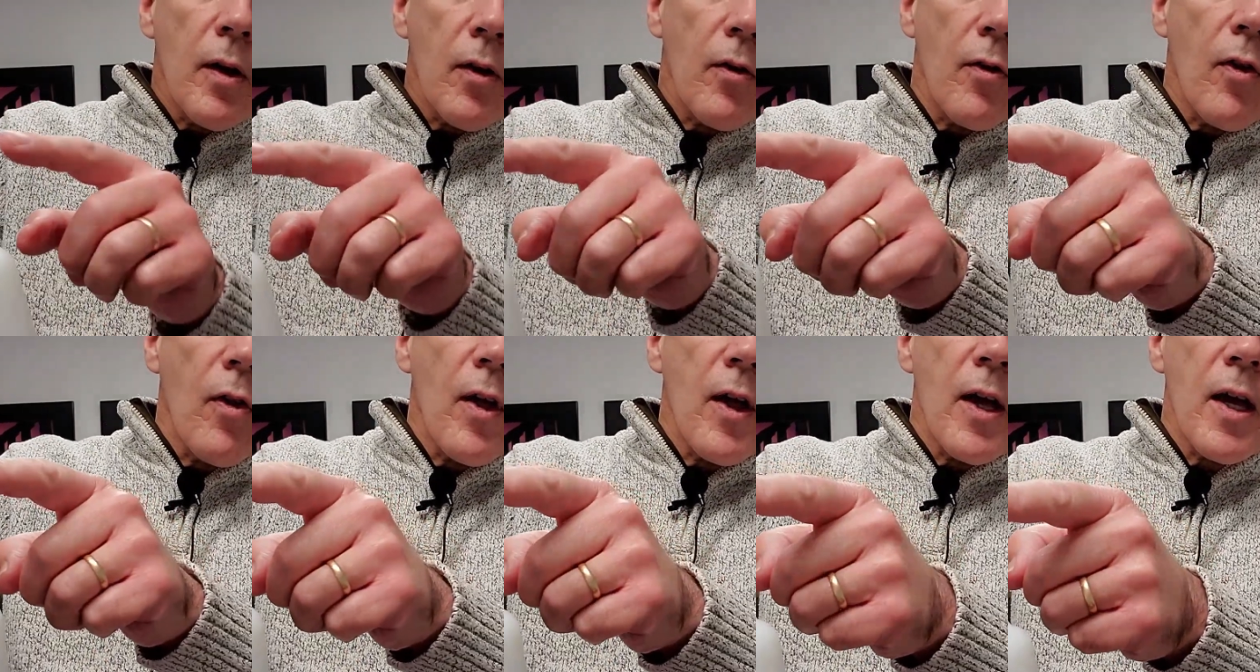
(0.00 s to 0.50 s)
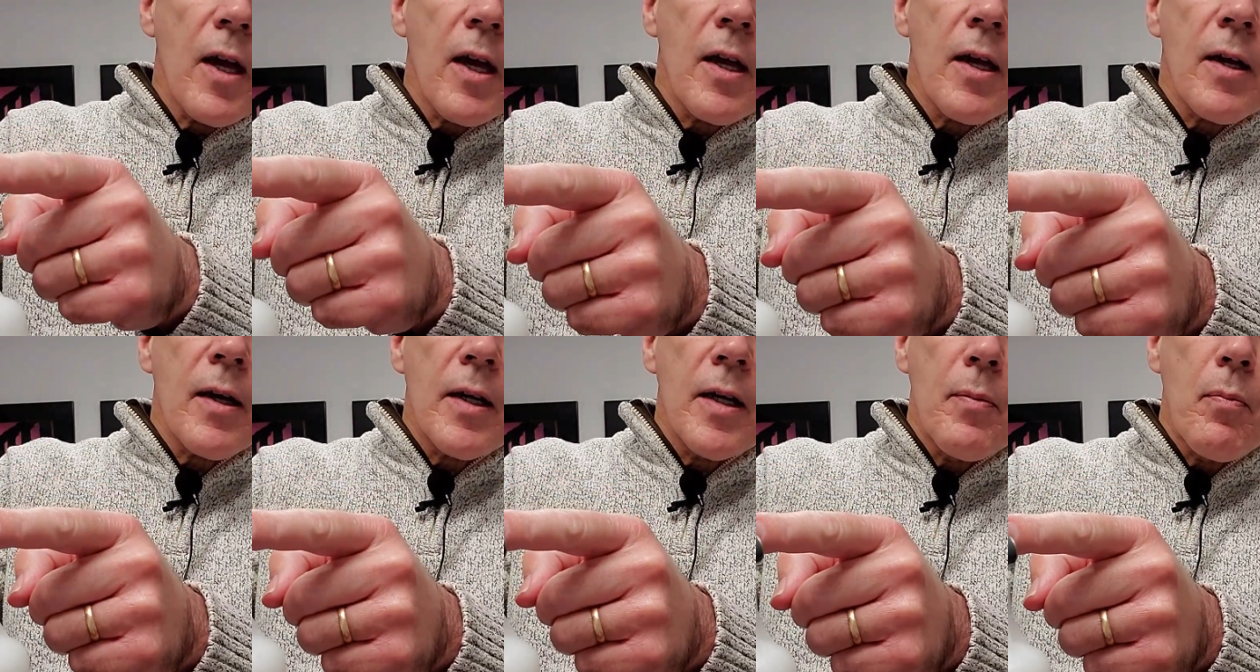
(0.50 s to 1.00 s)

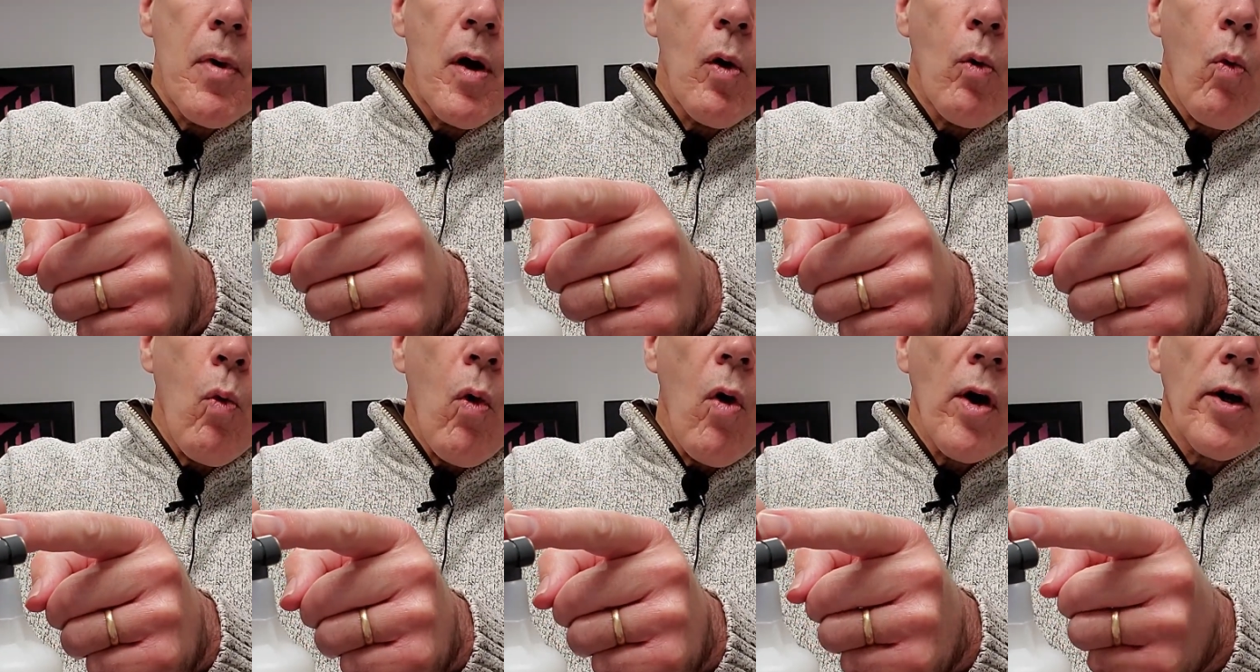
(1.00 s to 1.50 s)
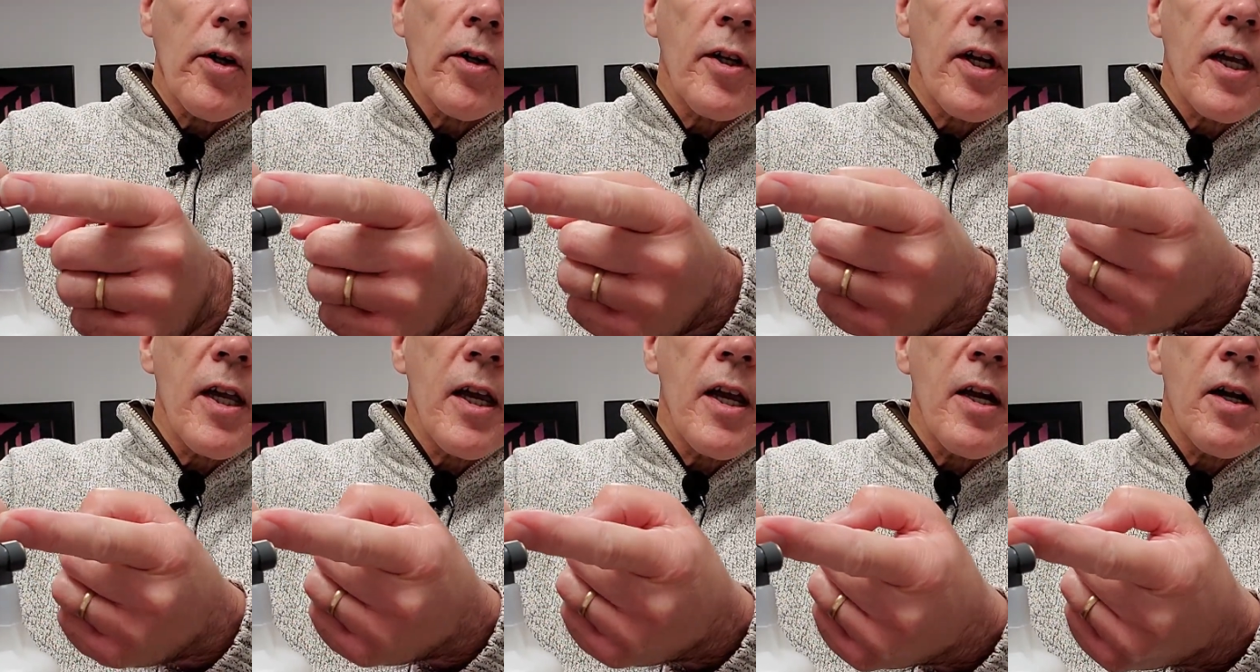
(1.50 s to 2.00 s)
they emit water
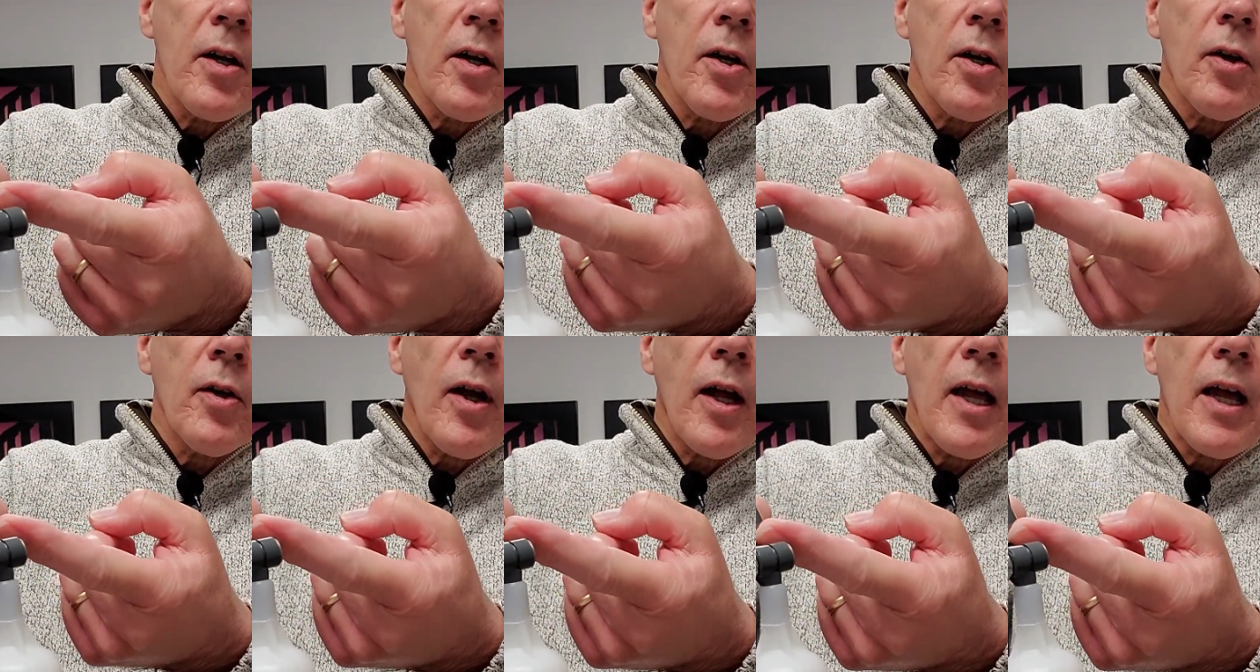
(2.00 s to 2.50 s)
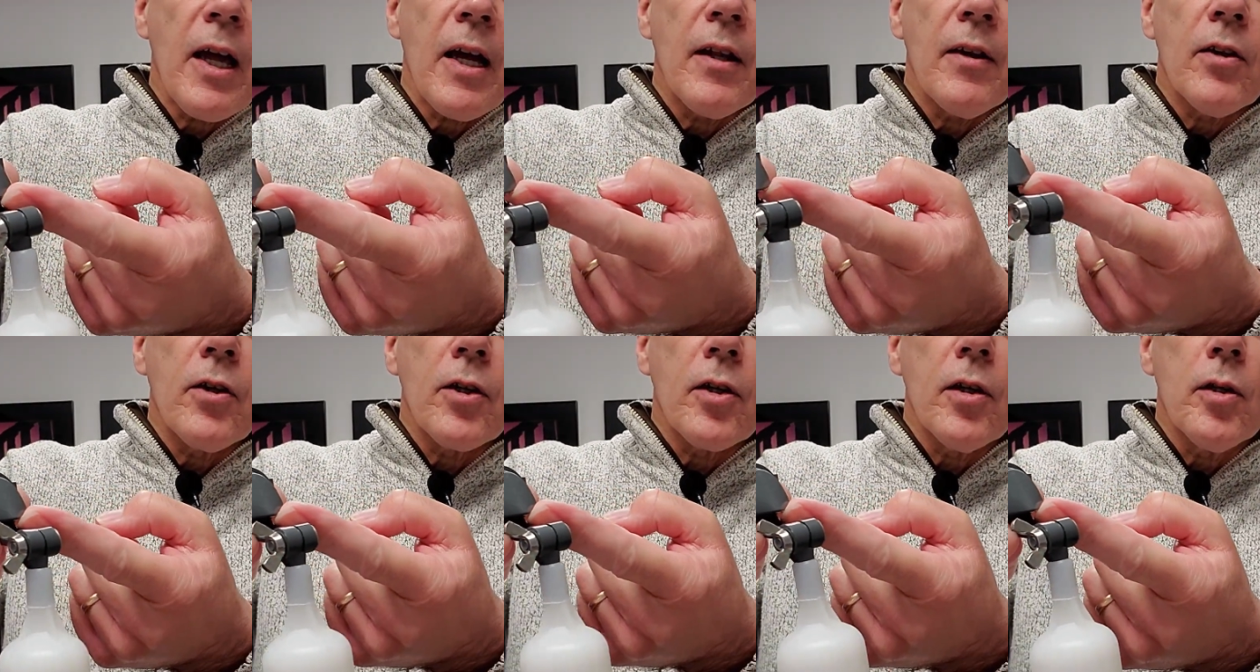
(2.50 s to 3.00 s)
here,
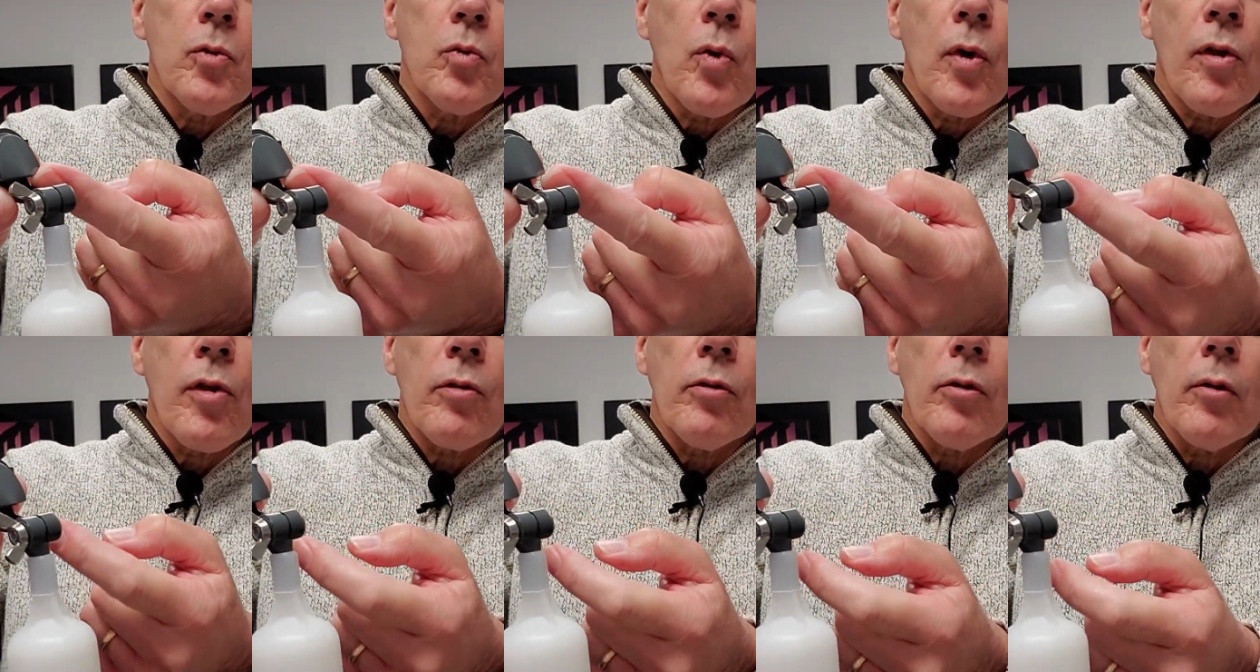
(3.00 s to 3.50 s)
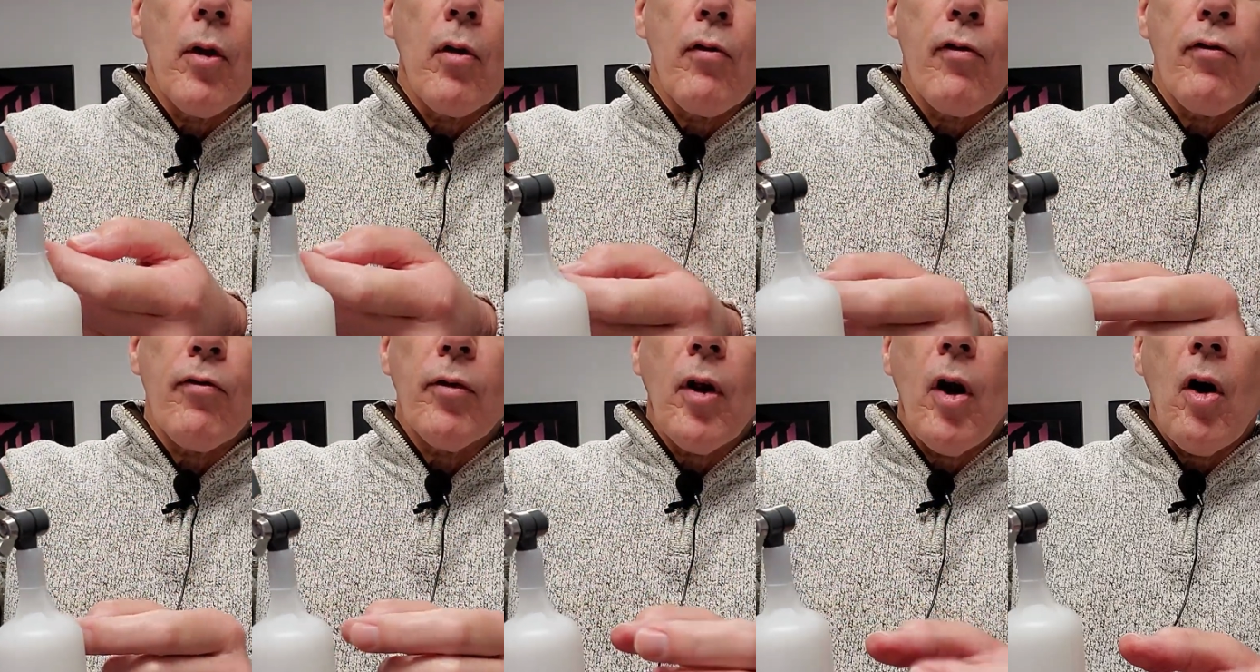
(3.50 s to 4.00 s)
and they're good with low
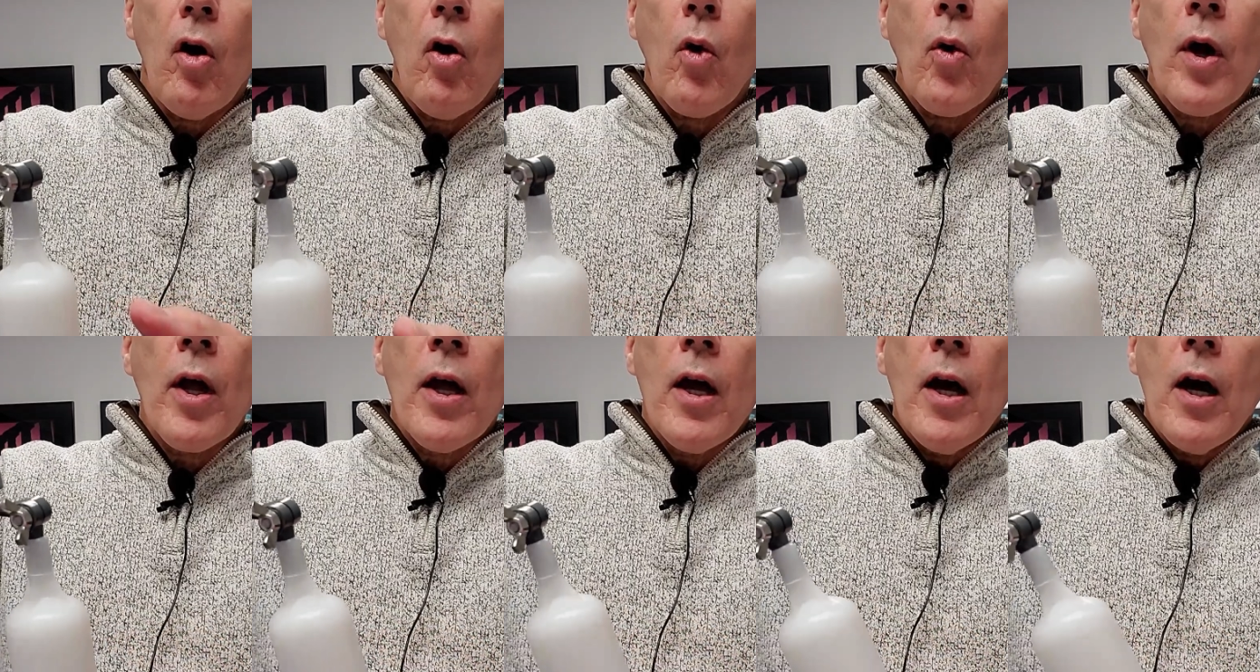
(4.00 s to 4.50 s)
flow.